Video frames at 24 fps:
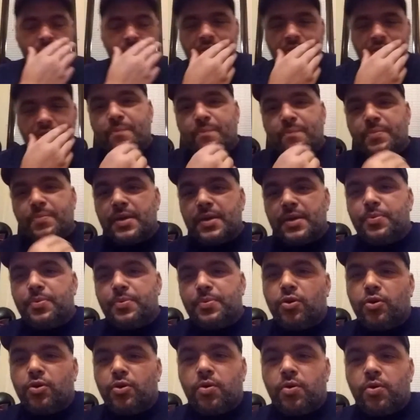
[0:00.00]
People don't,
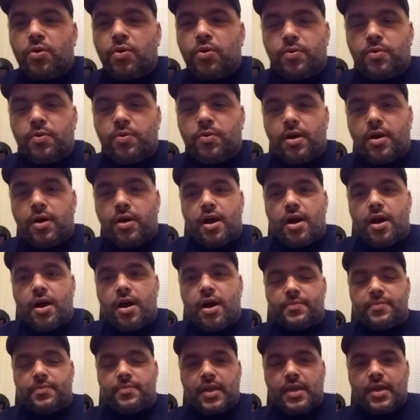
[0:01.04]
I'm
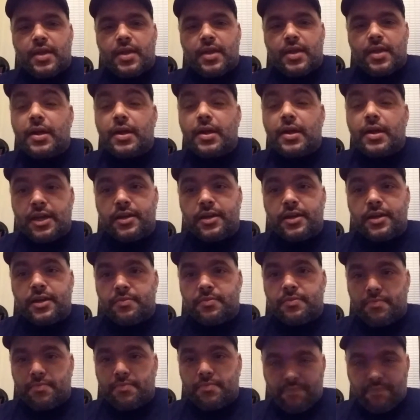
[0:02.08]
not saying
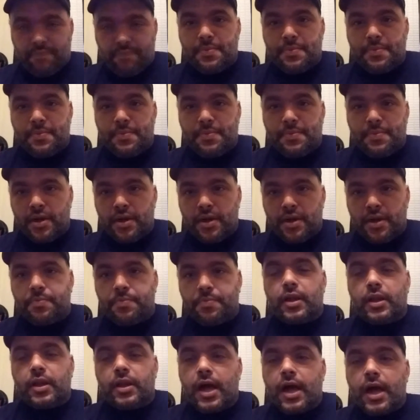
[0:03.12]
people here, but a
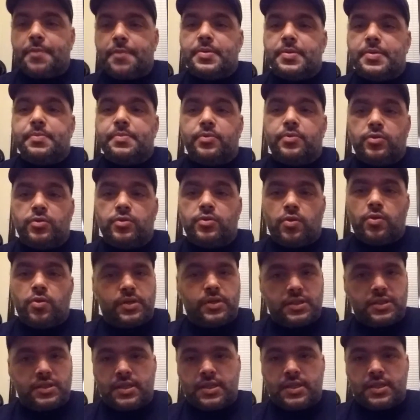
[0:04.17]
lot of people don't
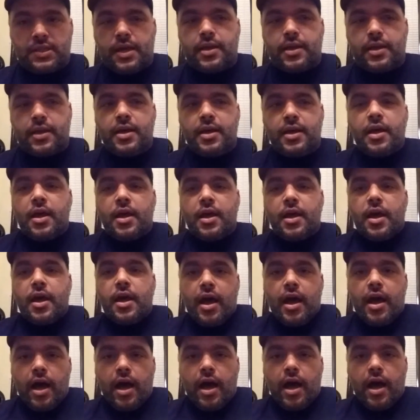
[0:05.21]
understand
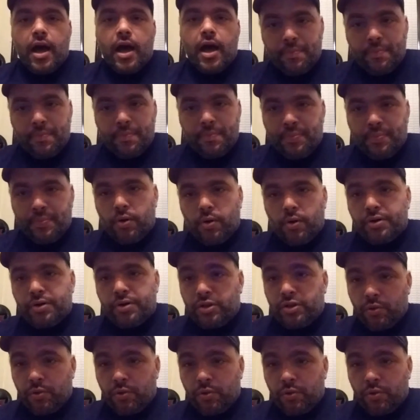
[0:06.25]
how important
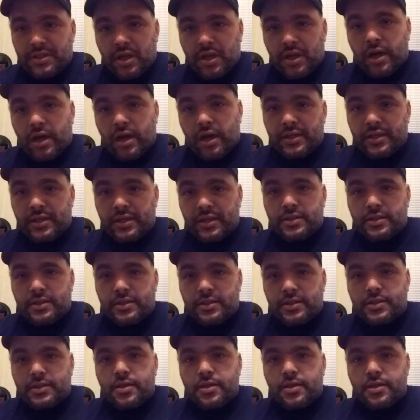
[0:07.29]
US ARC is.